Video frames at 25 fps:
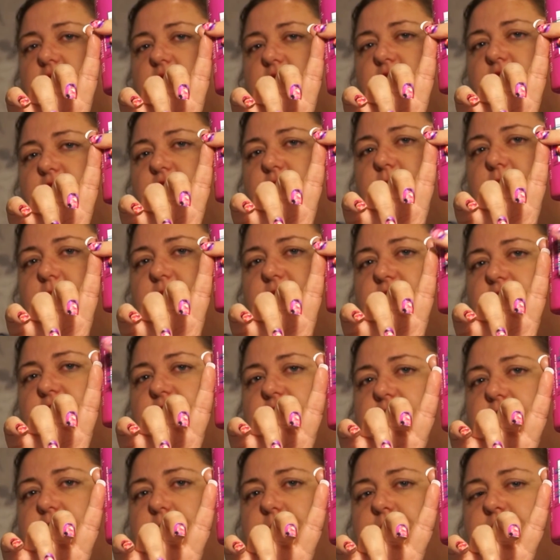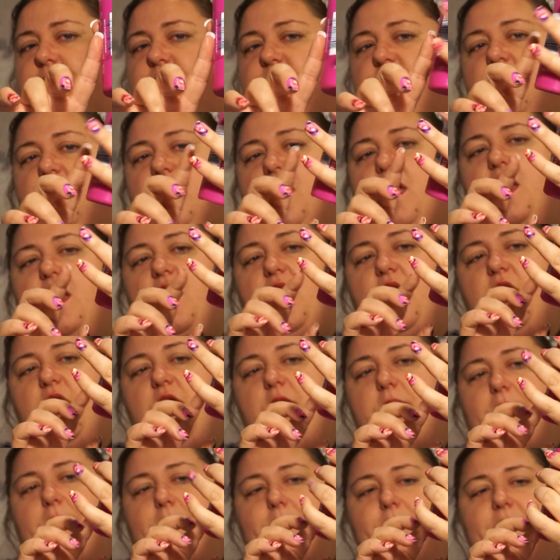It's about there.
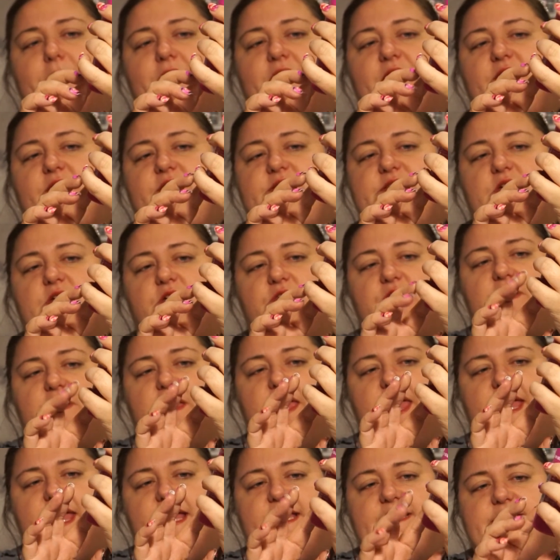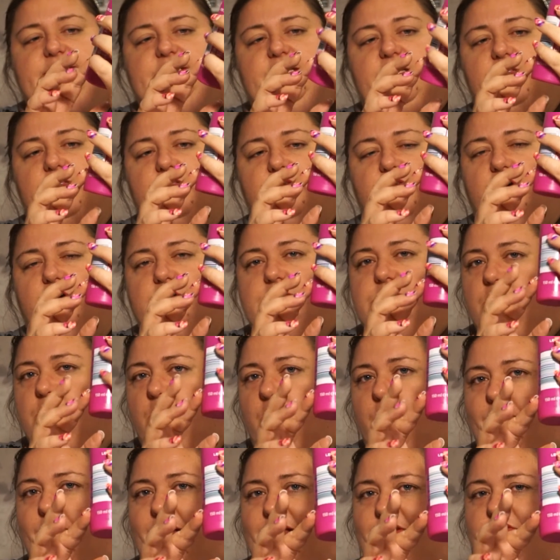I marked this on the 18th of
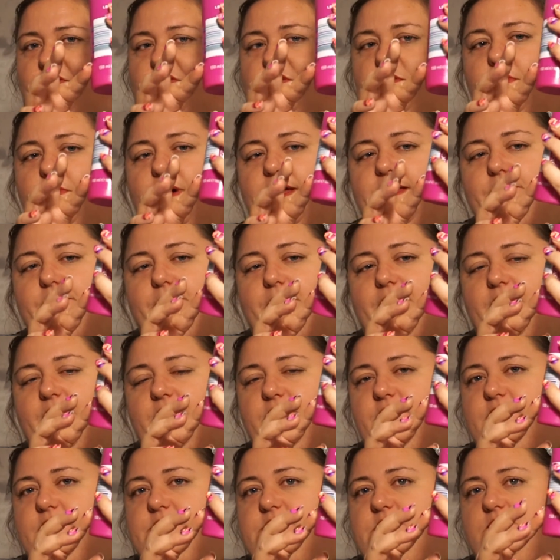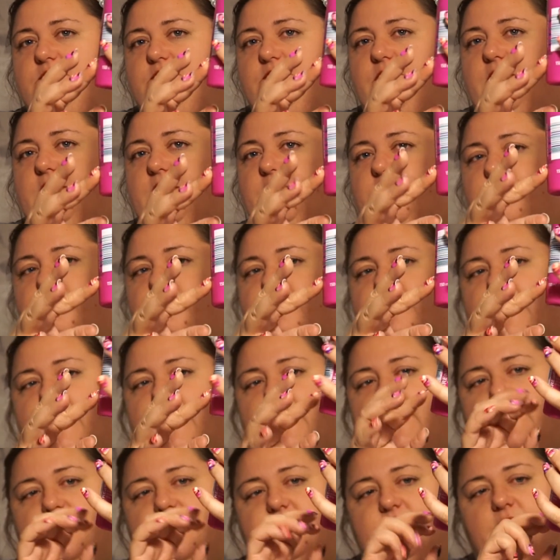October. I don't know why I mark things on random
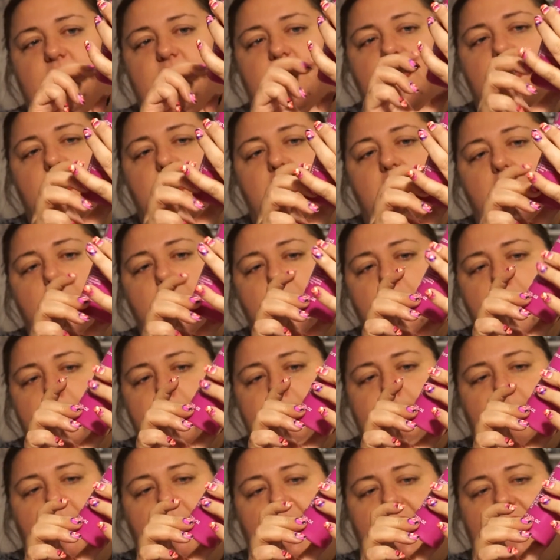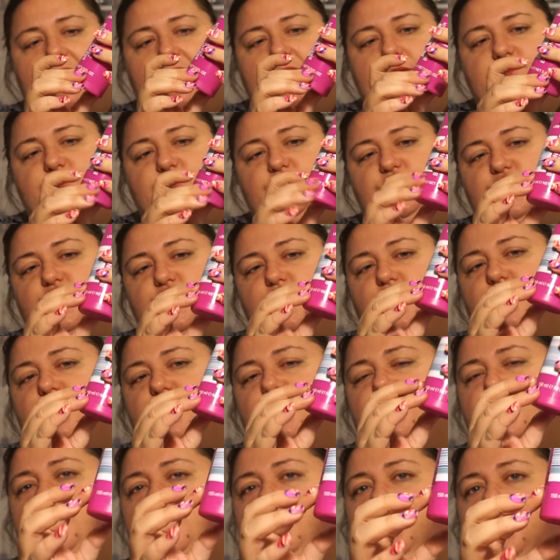days, but I am
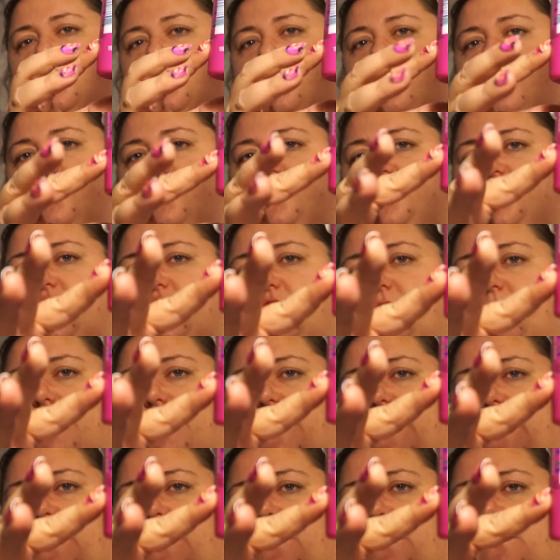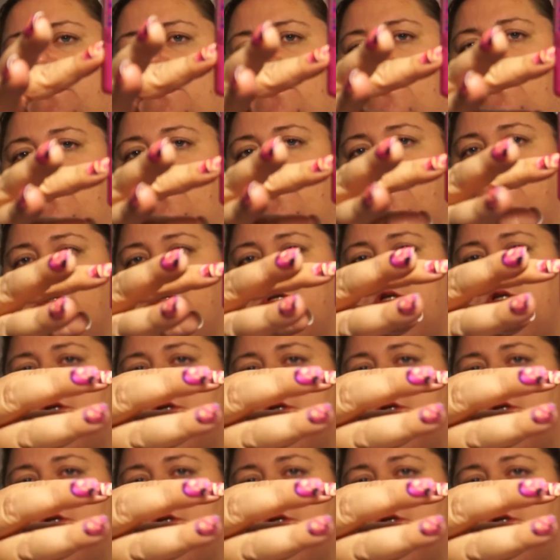just under the barcode,